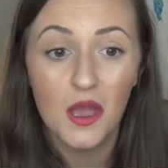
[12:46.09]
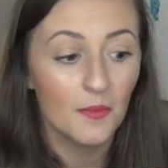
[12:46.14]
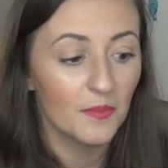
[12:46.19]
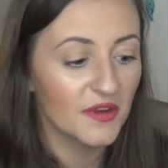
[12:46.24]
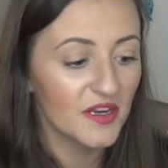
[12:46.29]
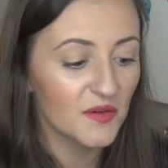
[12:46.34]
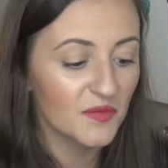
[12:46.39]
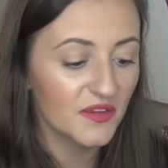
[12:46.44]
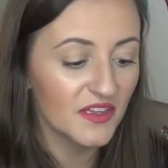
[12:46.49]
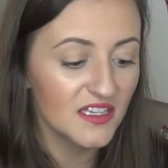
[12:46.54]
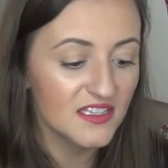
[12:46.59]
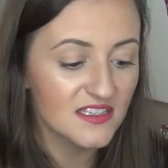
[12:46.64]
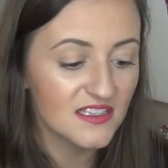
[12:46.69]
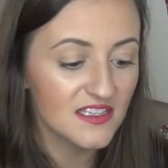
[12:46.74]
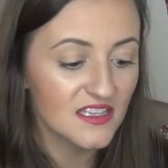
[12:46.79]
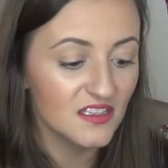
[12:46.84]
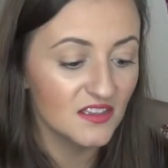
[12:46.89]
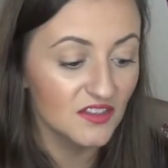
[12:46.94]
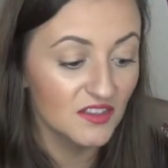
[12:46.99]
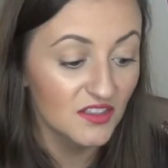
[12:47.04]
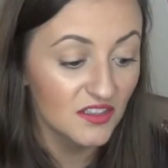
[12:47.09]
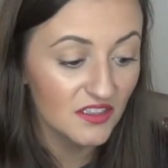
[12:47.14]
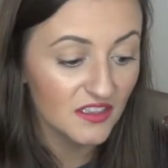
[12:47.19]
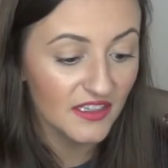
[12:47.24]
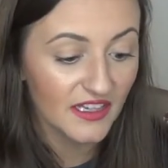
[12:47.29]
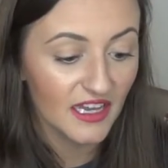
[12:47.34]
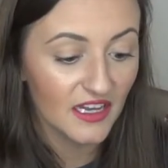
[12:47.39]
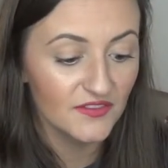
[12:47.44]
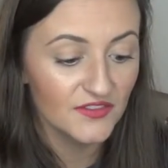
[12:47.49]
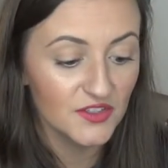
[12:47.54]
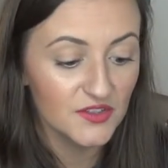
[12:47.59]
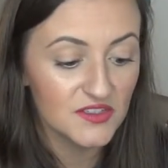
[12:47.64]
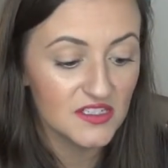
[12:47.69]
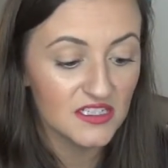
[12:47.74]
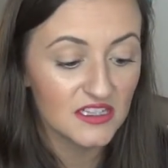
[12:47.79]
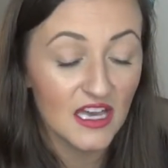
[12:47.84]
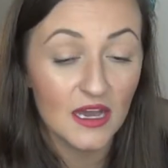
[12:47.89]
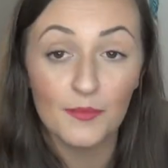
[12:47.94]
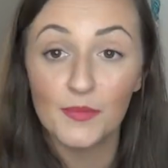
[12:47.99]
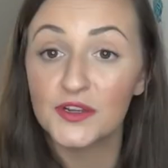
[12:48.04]
but it really doesn't look like I've used
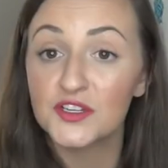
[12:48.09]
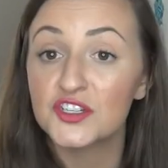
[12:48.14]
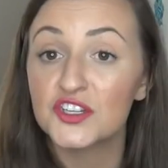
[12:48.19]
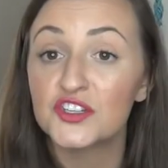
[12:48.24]
it that much